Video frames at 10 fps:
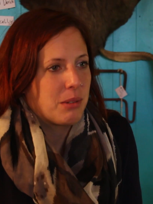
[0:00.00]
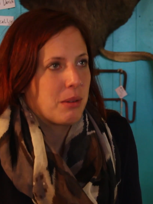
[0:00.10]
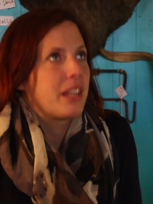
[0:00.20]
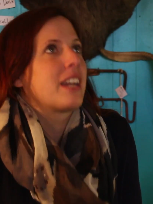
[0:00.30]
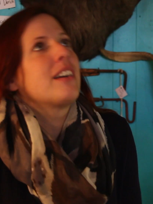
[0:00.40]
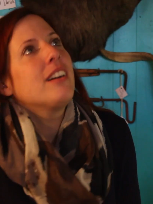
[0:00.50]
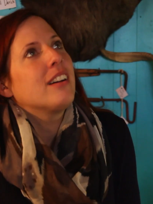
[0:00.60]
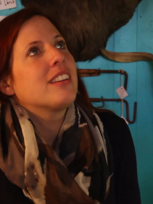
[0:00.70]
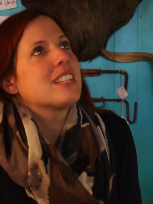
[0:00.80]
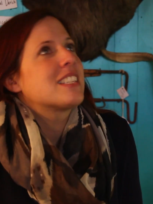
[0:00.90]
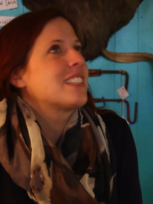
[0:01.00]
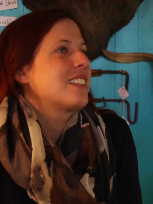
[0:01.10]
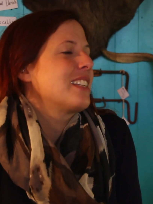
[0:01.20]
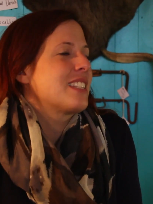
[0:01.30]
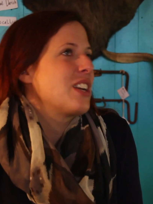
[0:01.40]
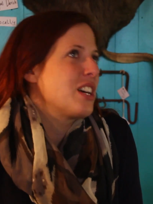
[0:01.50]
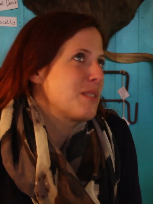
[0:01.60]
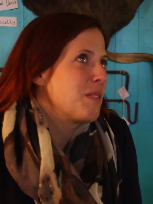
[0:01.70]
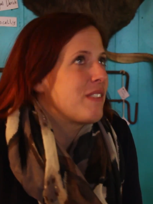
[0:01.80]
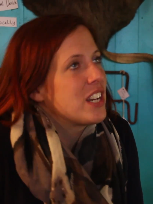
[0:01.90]
And we were like, oh, this is an
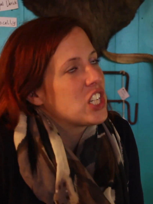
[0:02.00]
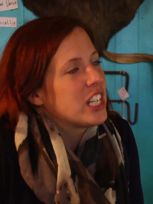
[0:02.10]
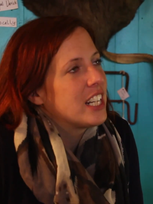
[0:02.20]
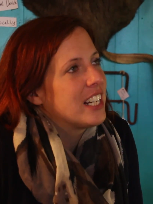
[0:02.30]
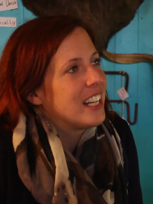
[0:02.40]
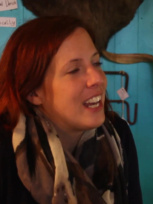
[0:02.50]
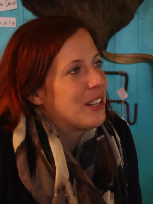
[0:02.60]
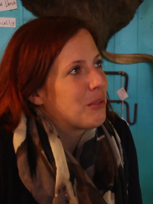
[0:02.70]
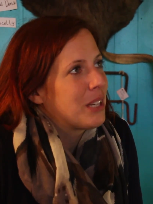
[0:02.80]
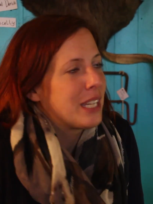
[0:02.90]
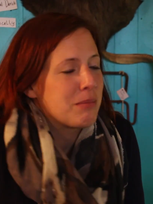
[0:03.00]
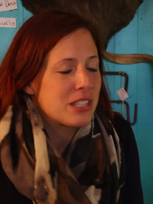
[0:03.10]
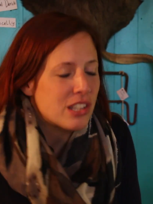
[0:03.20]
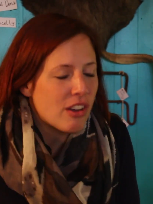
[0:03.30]
awesome adventure. How do we keep this